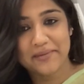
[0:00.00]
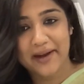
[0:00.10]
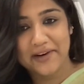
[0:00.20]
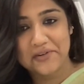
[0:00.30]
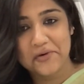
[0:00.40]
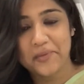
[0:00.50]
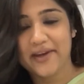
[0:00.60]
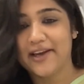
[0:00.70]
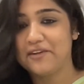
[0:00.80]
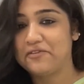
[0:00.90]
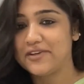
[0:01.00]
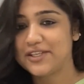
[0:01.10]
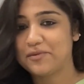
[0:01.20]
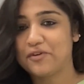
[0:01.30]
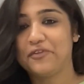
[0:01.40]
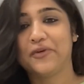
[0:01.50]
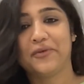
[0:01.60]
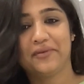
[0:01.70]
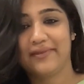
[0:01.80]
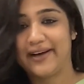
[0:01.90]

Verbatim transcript: might know me, and for some of you,